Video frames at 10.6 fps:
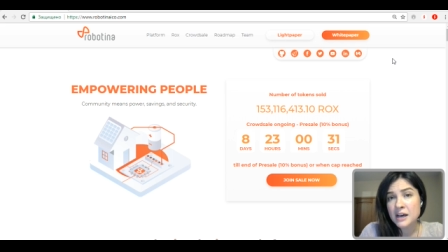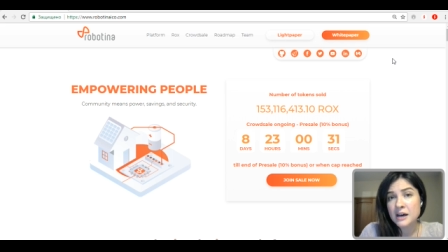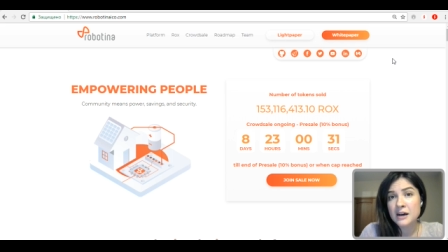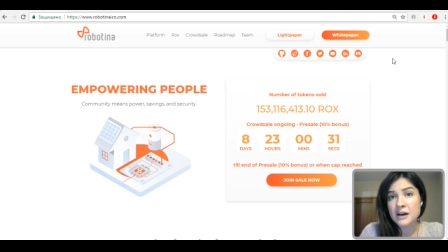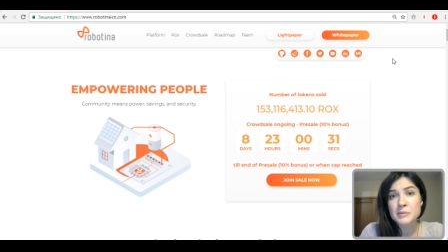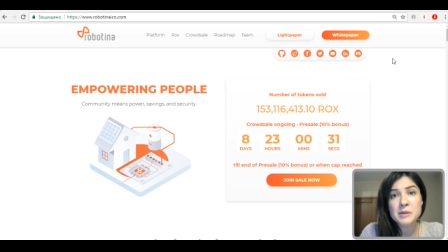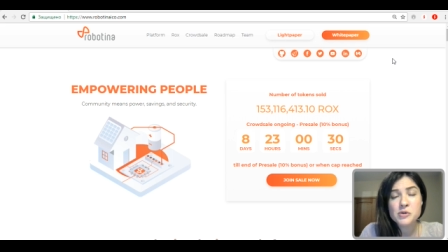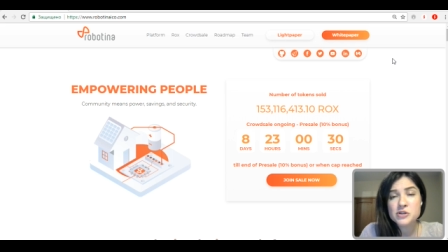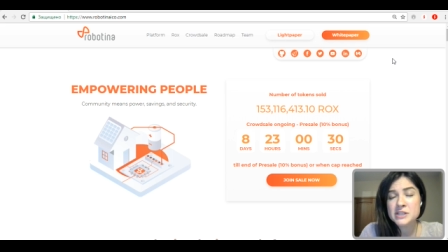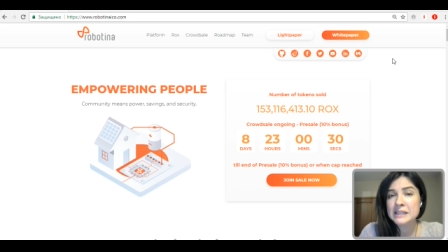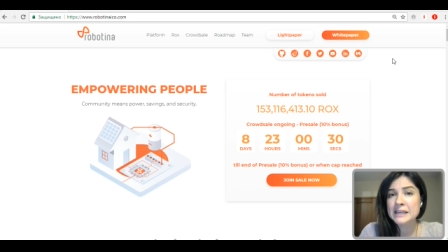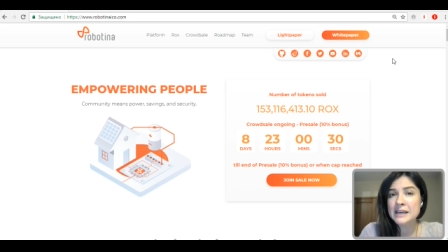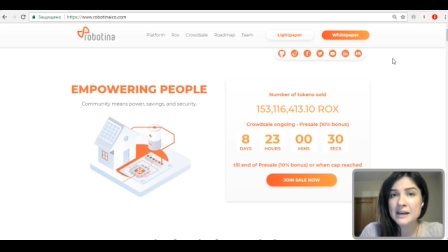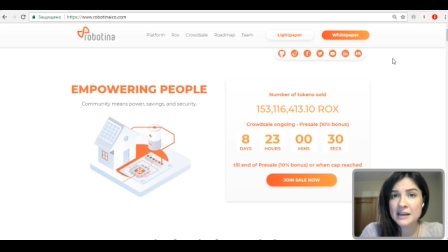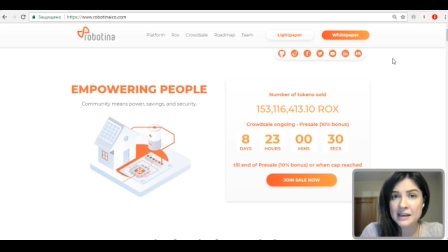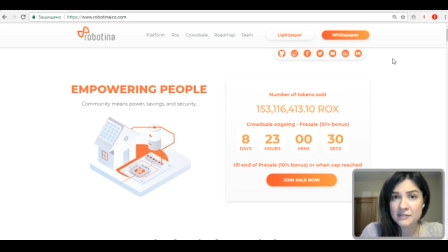Me personally,
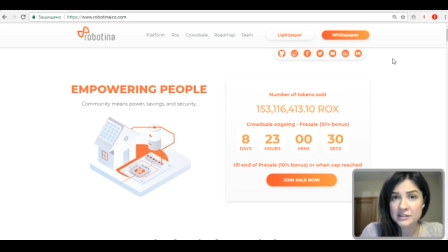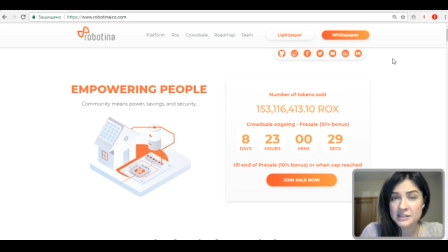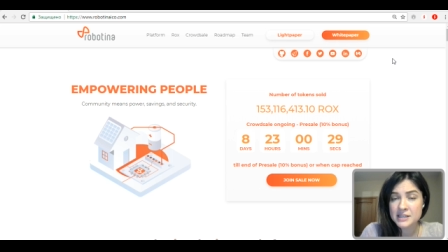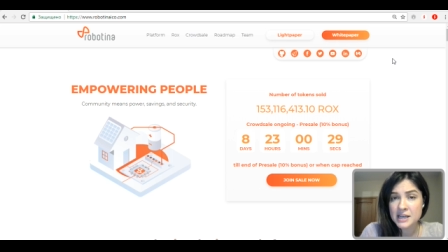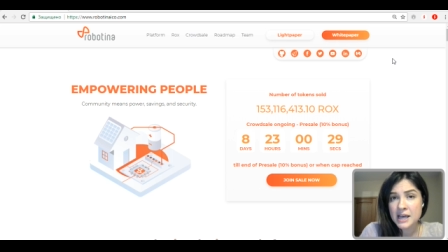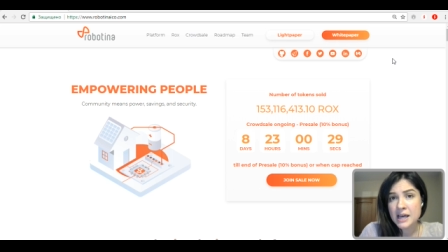I haven't.